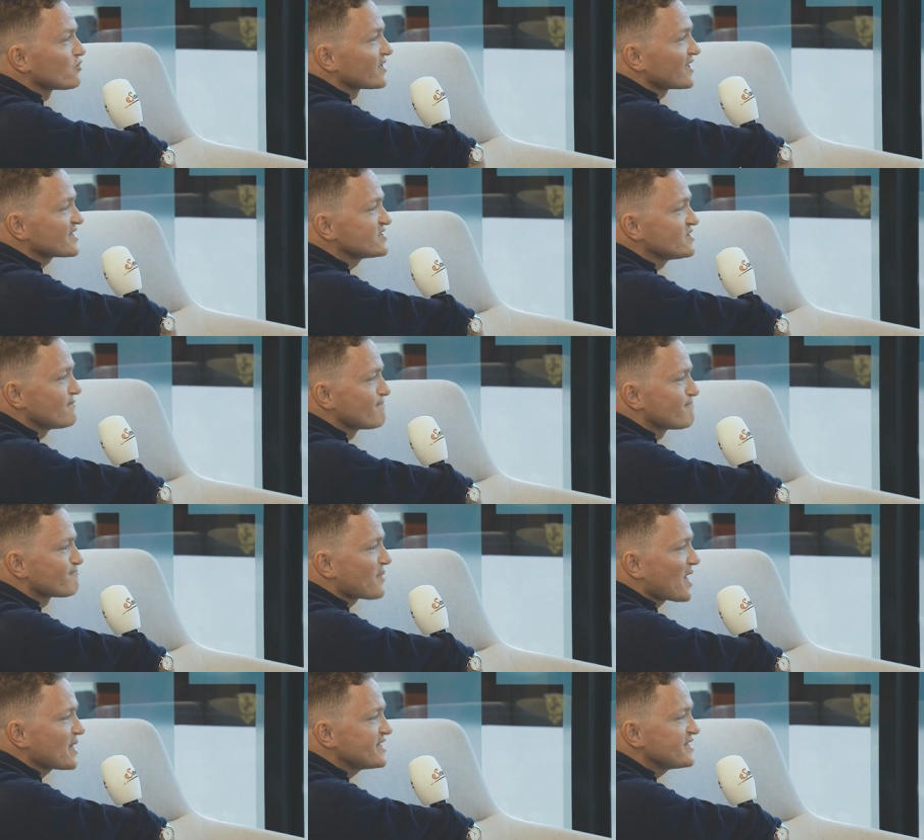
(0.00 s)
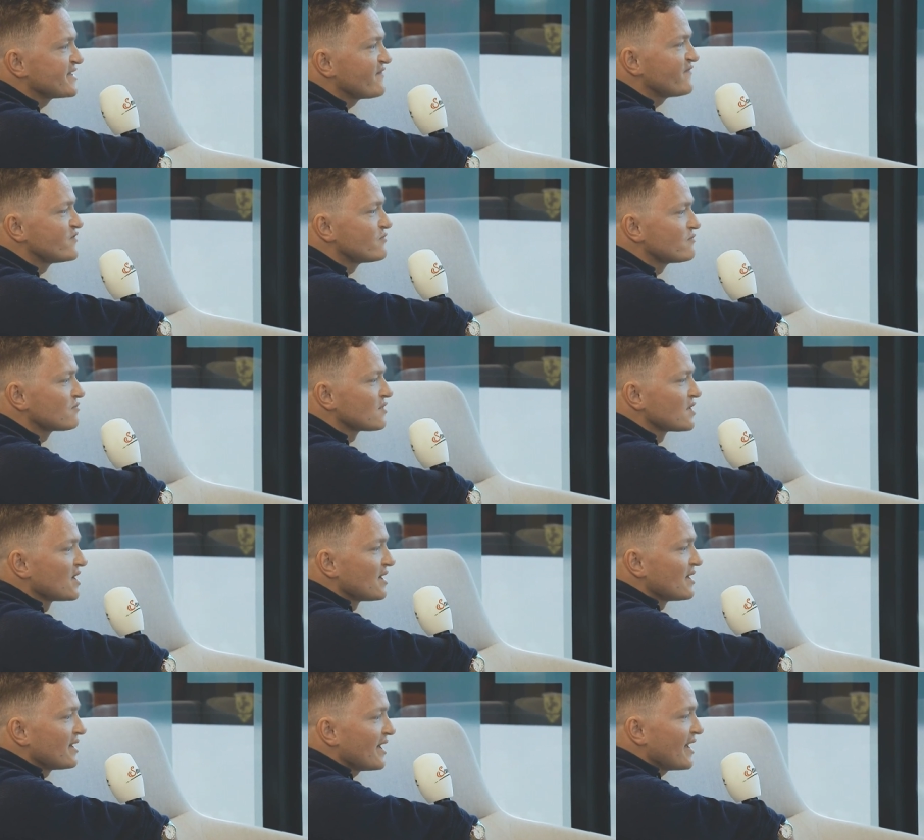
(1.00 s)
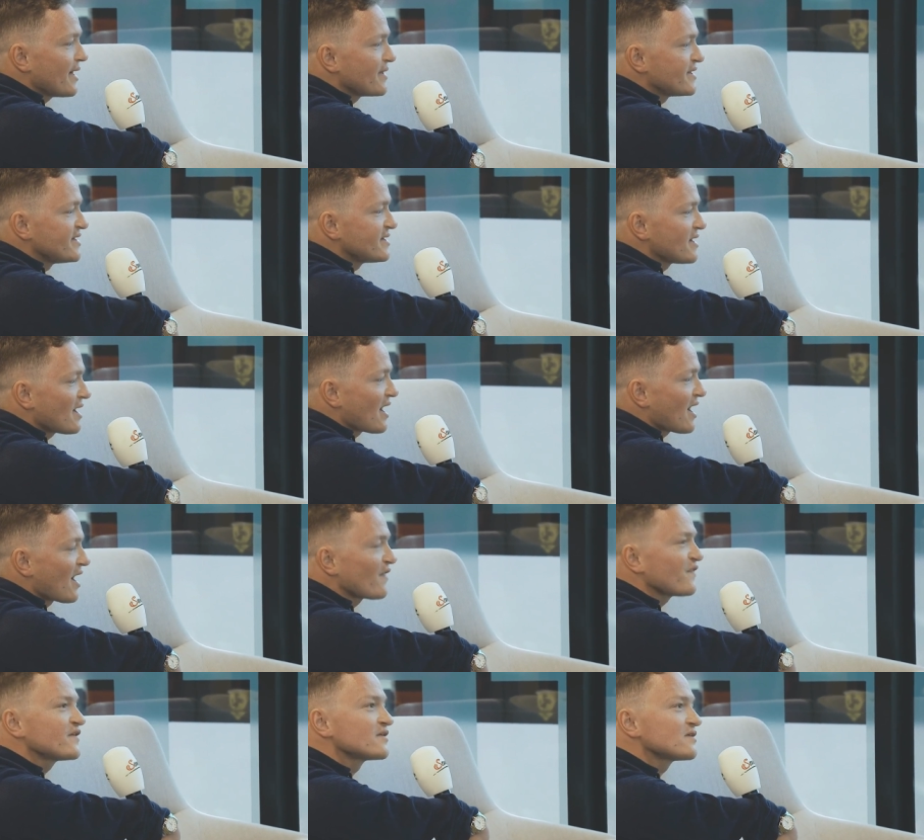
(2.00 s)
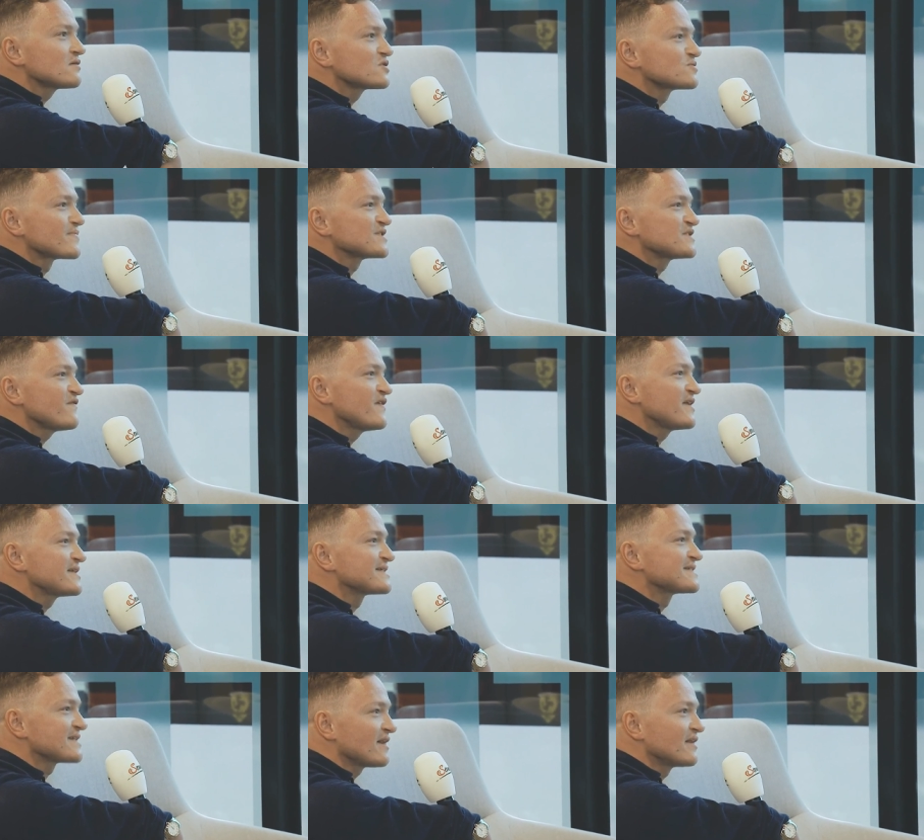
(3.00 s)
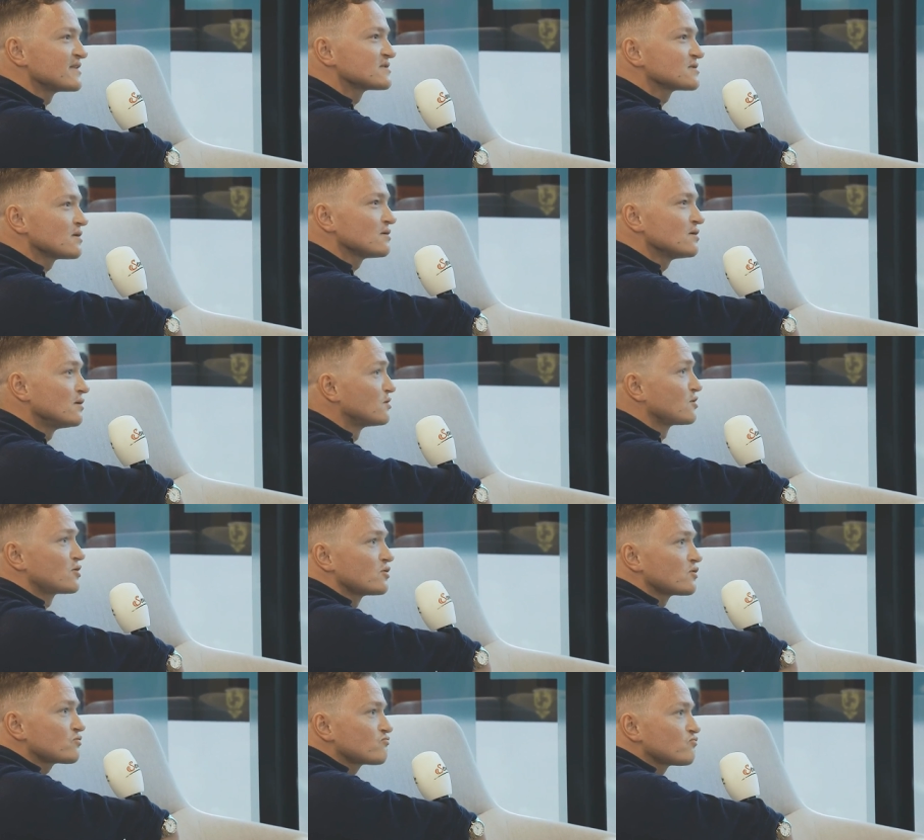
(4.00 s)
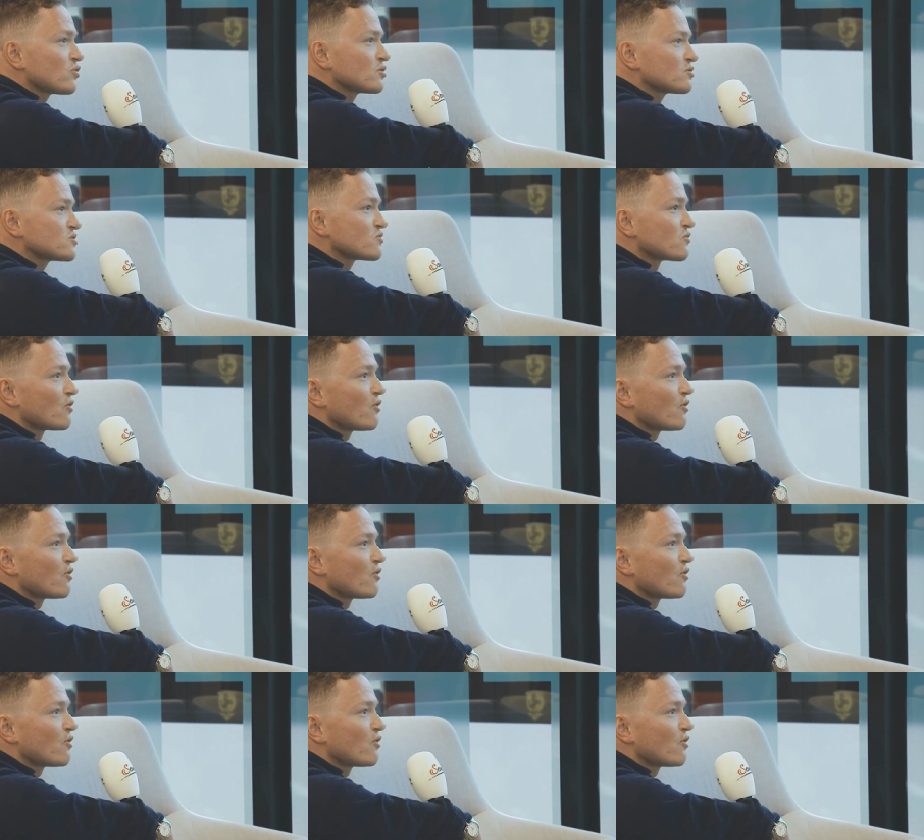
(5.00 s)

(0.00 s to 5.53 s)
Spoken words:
or does your body give you any other specific signs? In the good ones, or